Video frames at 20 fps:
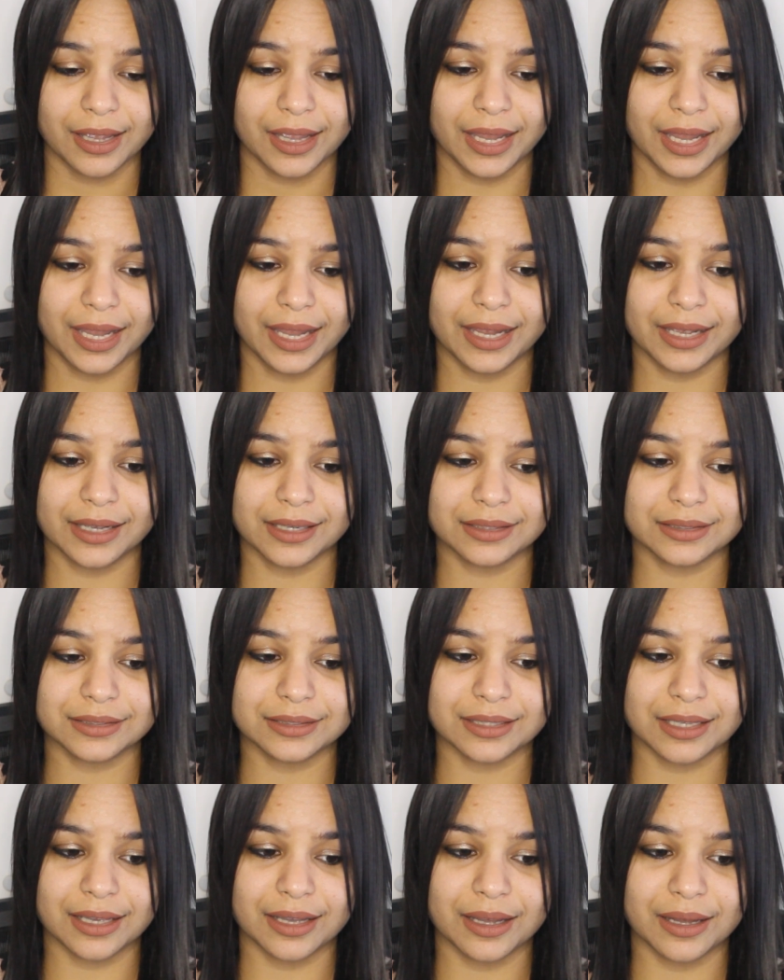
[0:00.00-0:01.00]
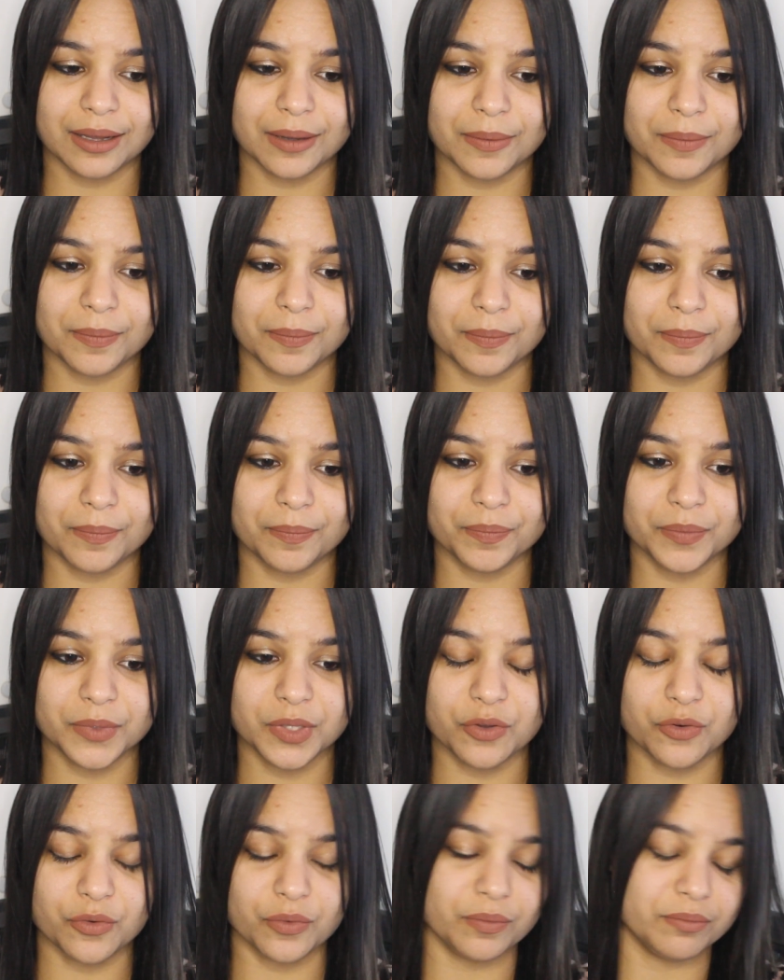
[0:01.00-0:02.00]
And
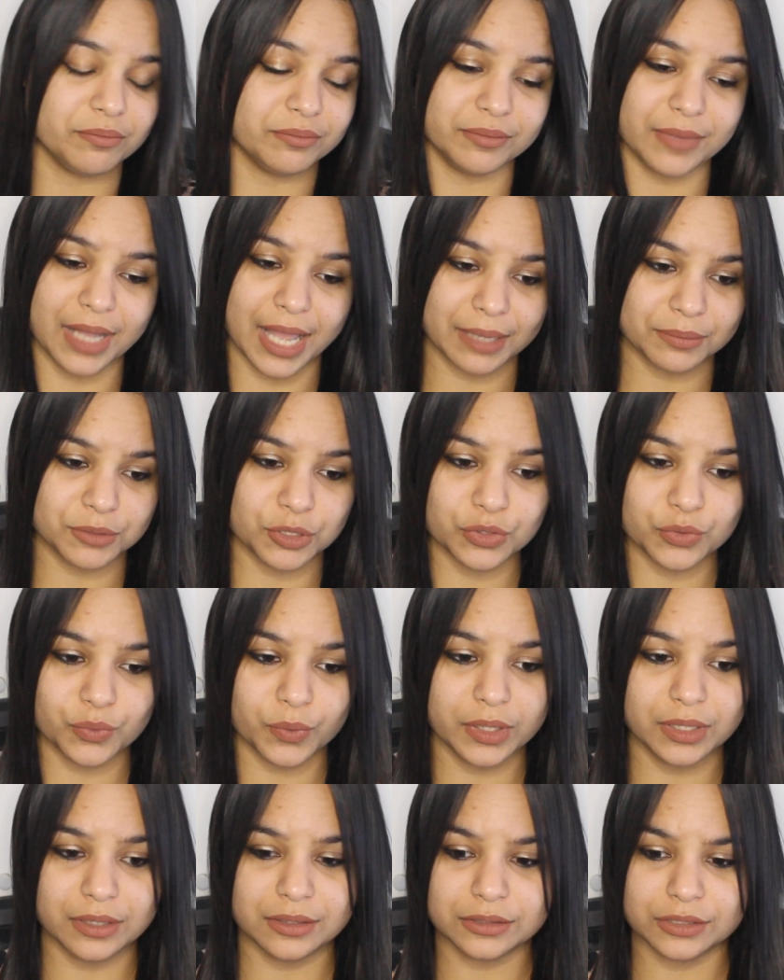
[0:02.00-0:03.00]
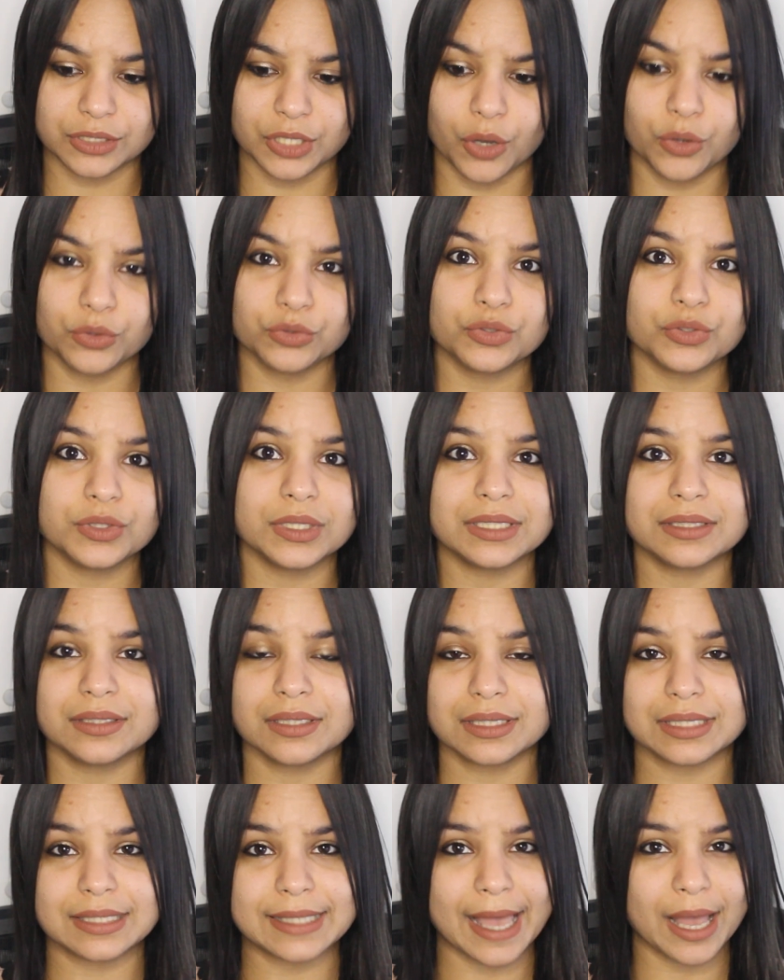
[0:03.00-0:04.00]
I just will go to this
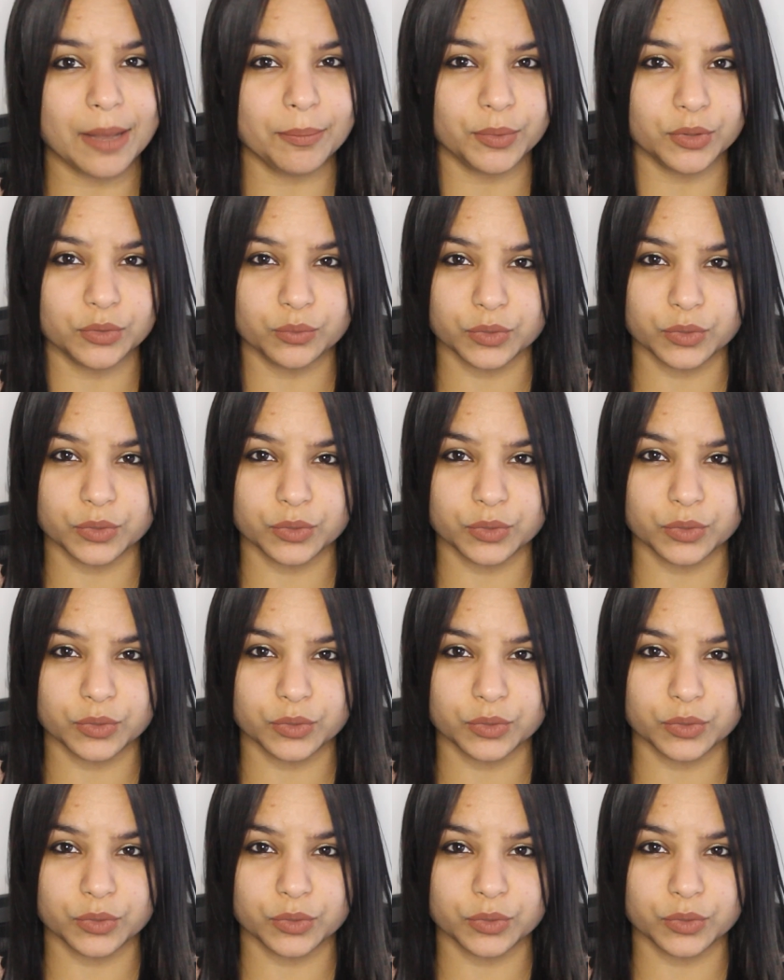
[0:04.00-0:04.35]
example,